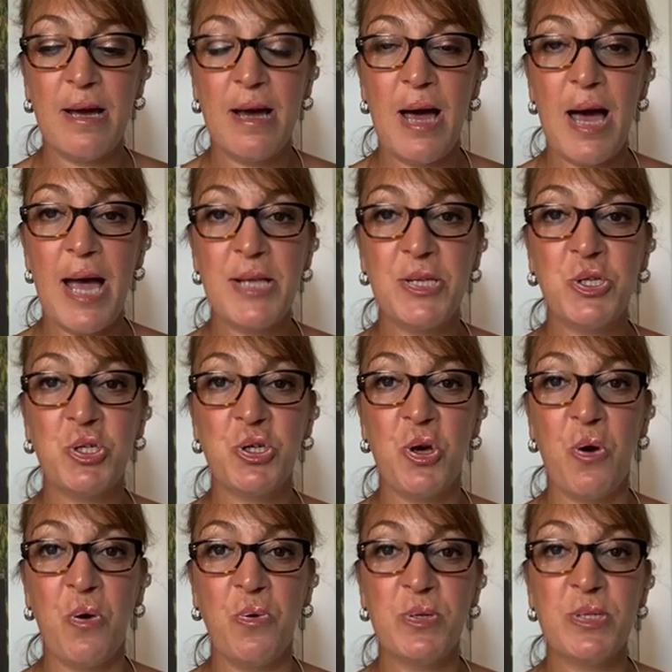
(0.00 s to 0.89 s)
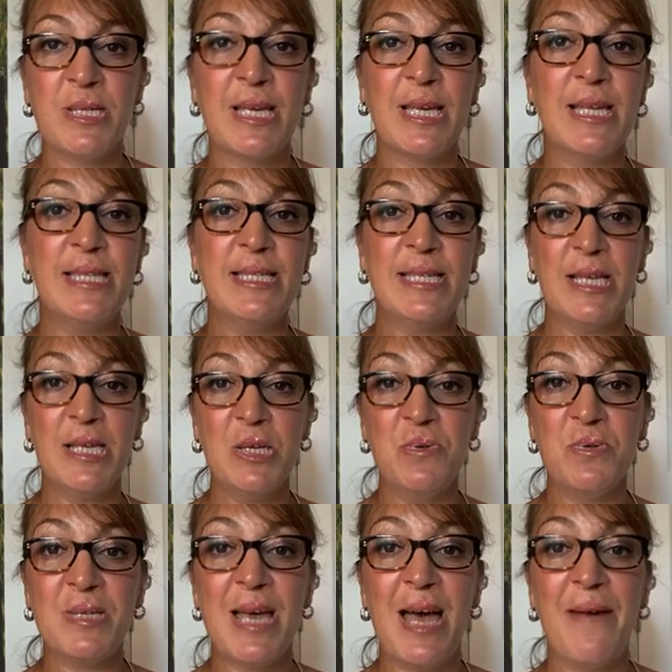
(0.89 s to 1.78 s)
I chose to continue
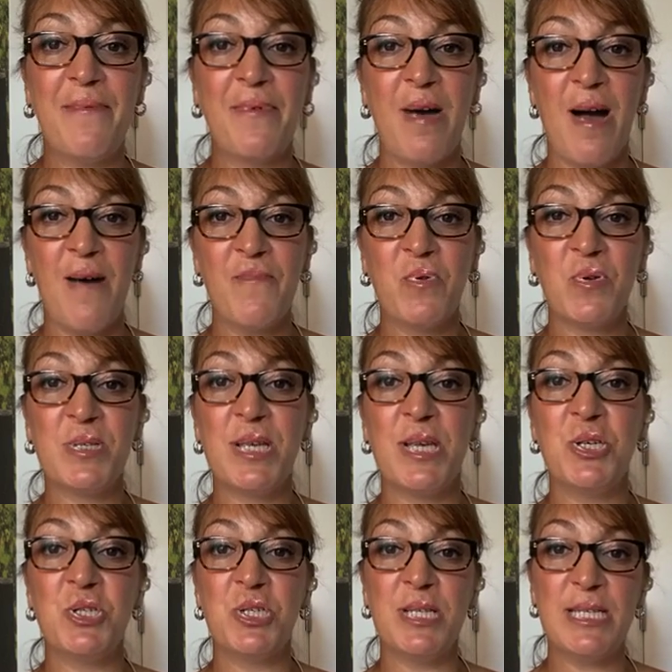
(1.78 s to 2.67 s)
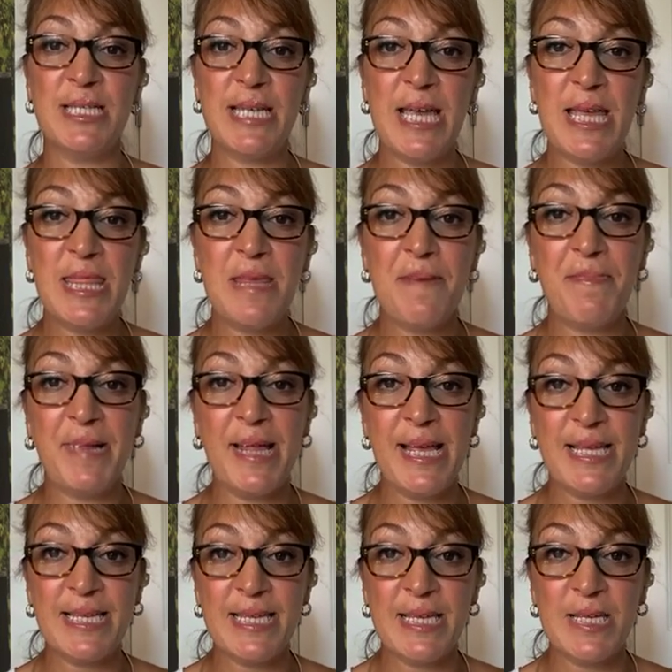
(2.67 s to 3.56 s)
to have conversations in the
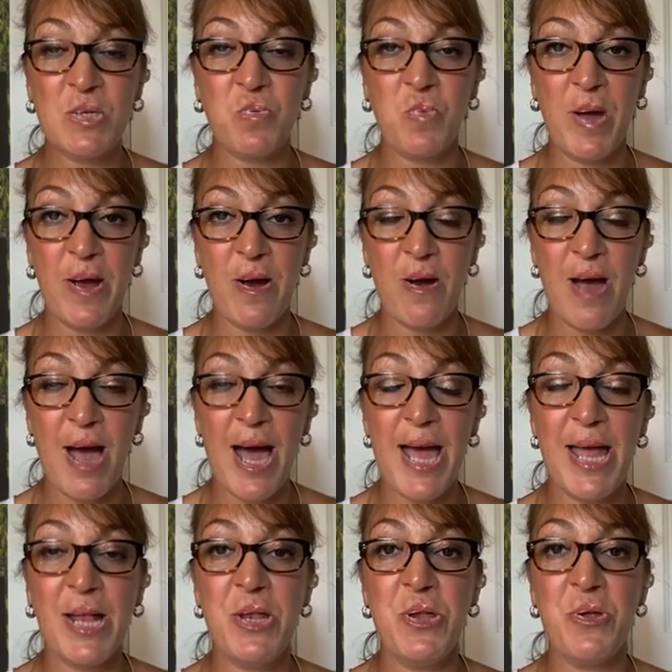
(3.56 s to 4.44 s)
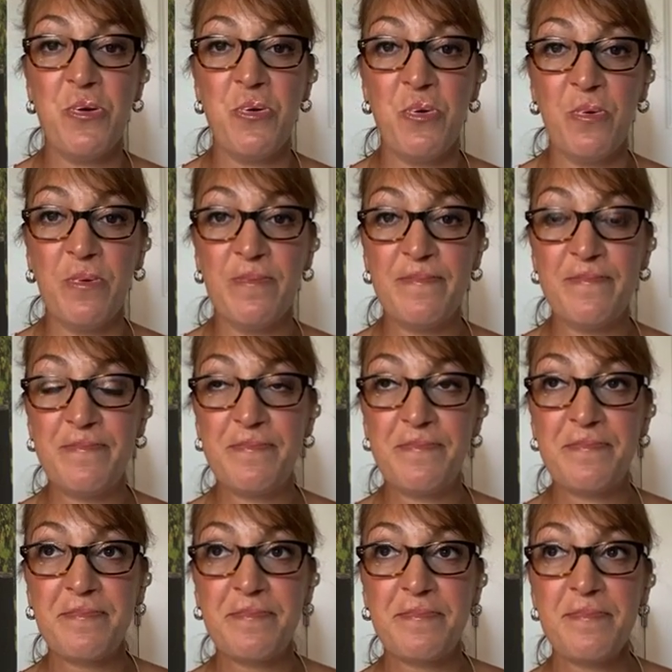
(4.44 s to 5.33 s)
places where I knew
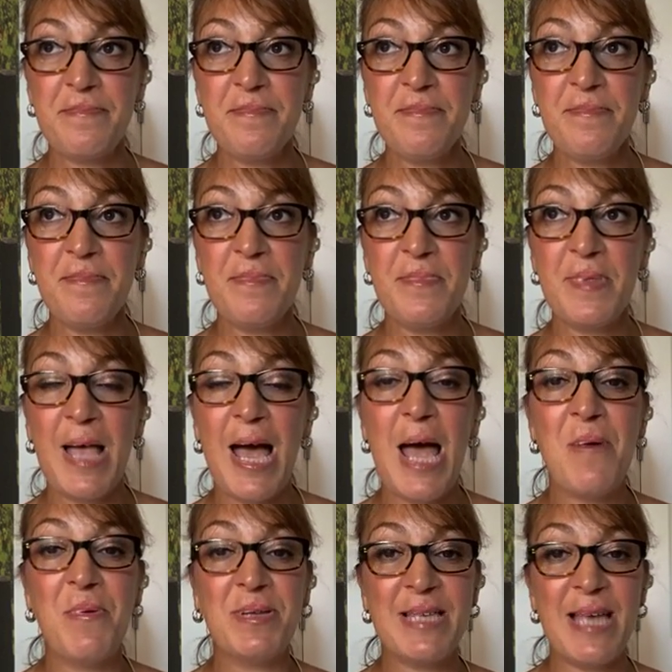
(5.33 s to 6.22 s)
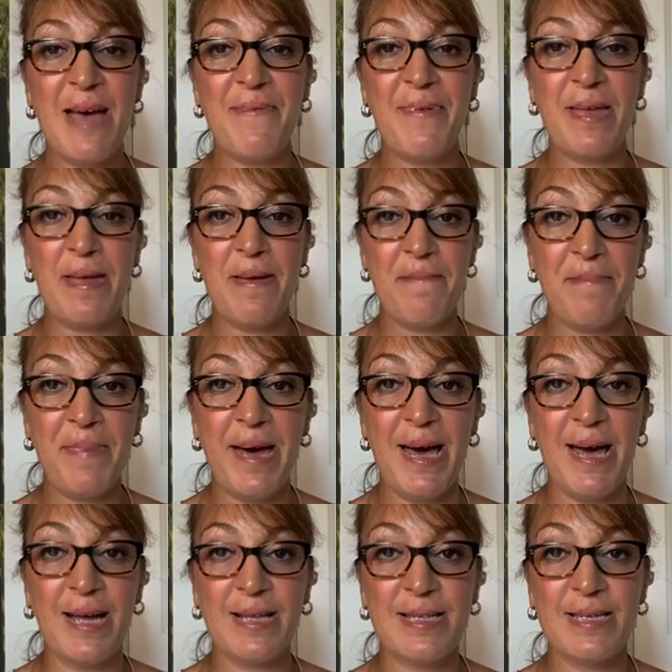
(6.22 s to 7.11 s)
I was having
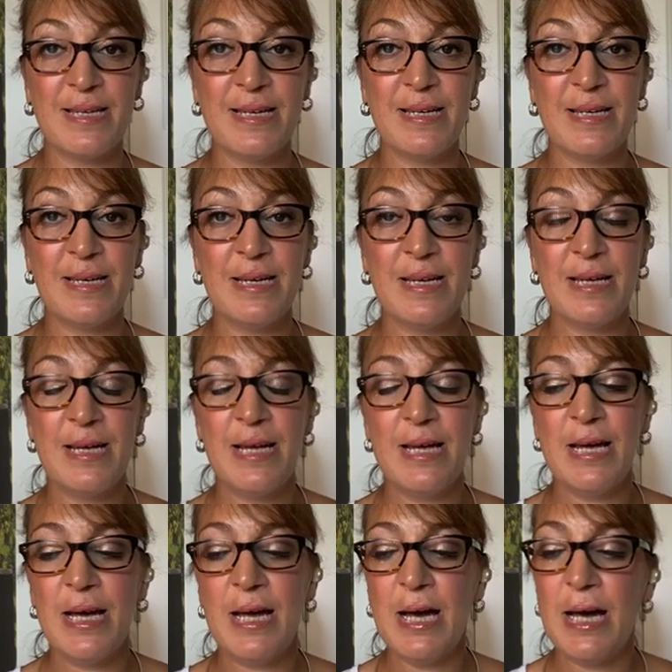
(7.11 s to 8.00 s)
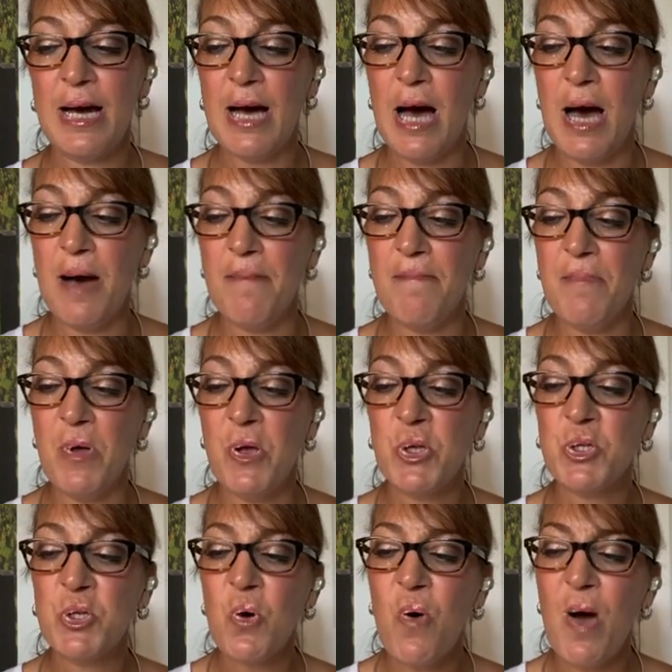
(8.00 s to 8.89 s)
impact. Um,
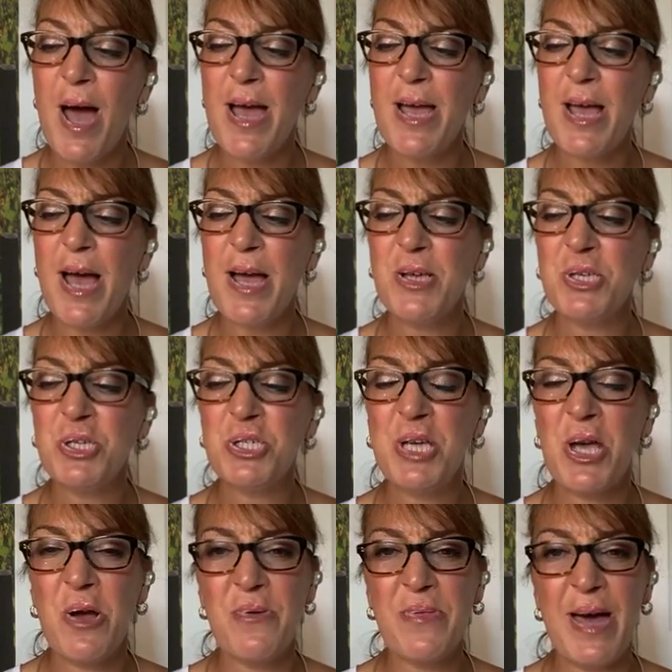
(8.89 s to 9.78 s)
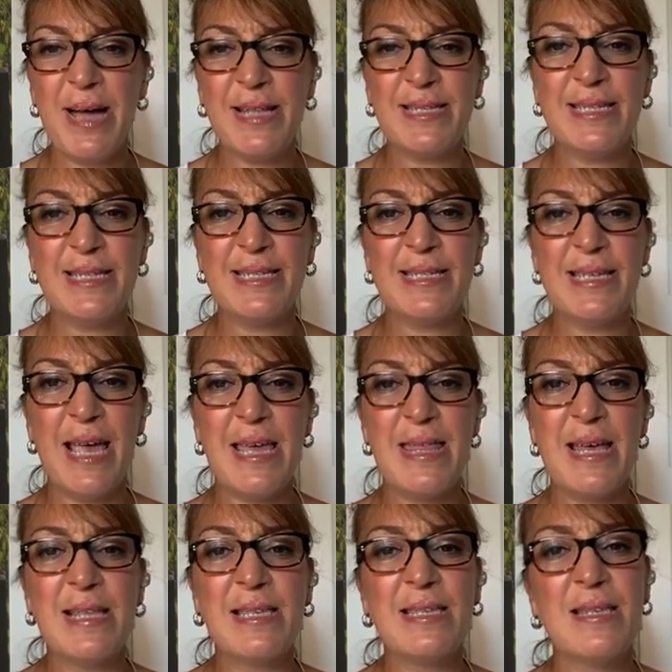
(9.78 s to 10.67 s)
so I, I share that to say
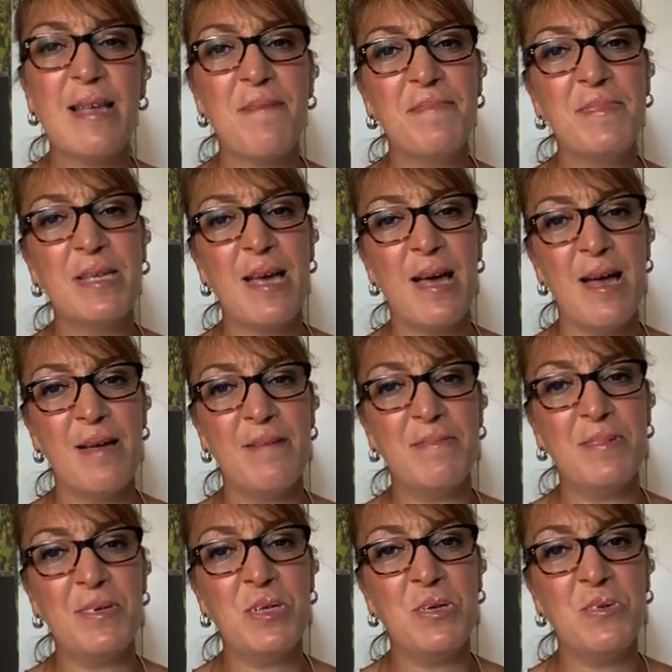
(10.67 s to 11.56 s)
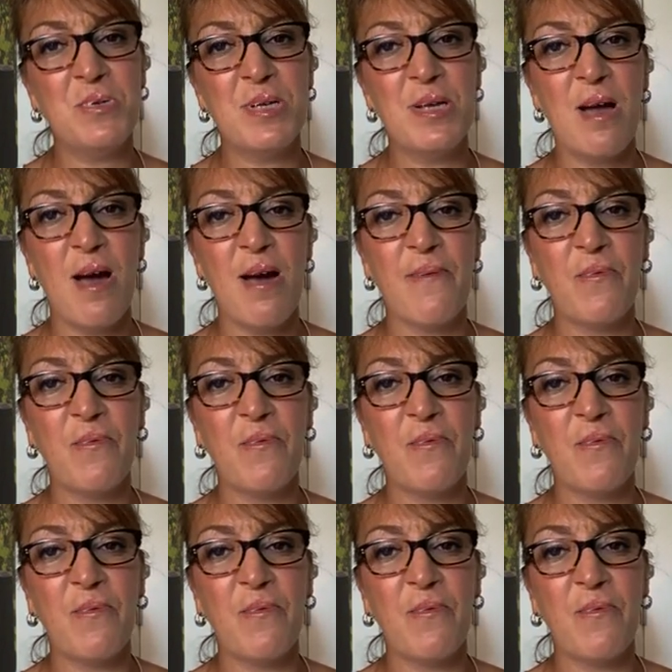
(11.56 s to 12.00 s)
that sometimes using our